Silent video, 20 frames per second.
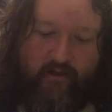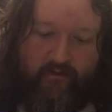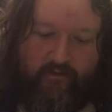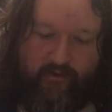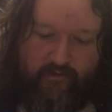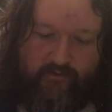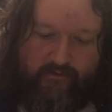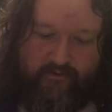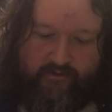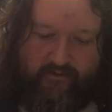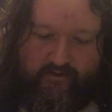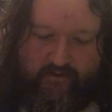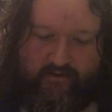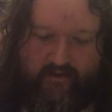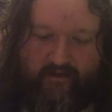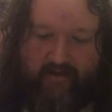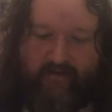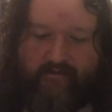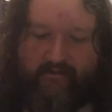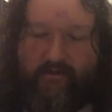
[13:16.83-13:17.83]
Those sorts of
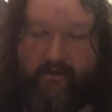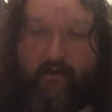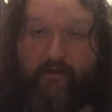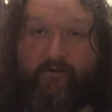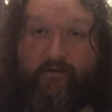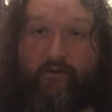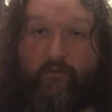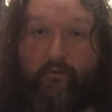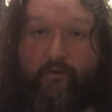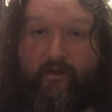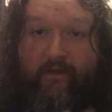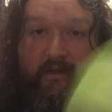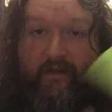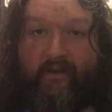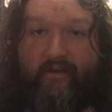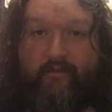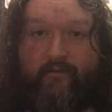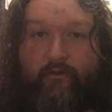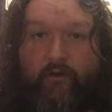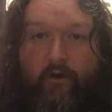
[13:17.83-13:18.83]
things. So with
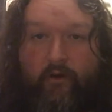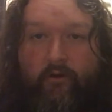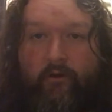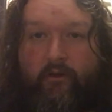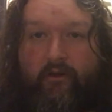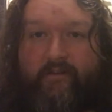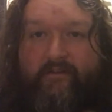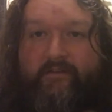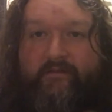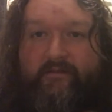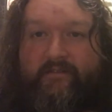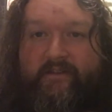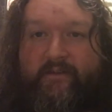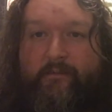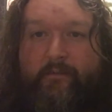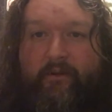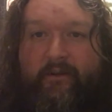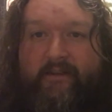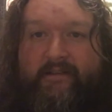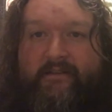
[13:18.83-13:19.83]
that, you've got lots of
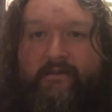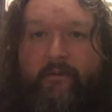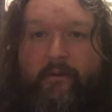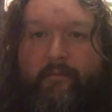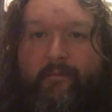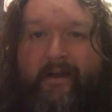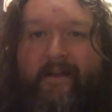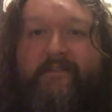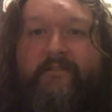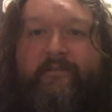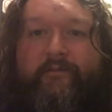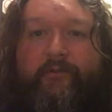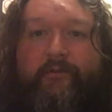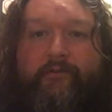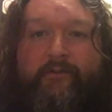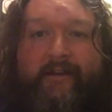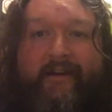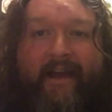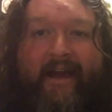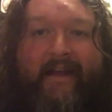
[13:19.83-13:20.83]
symbolism and
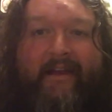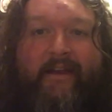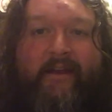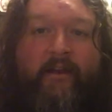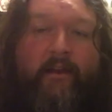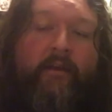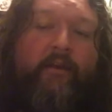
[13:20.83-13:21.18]
metaphor again.